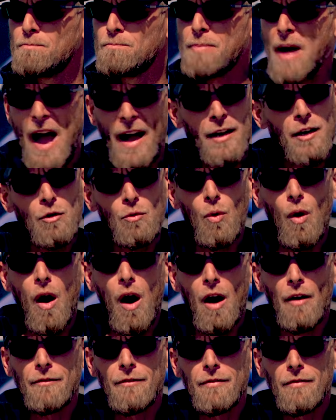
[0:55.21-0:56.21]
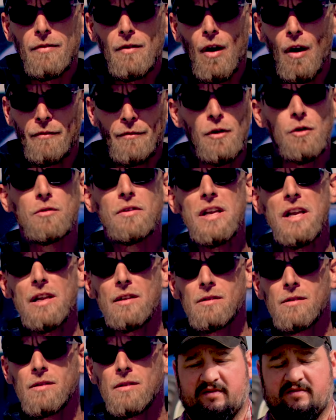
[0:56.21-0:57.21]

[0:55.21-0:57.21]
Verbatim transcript: back you off of your needs.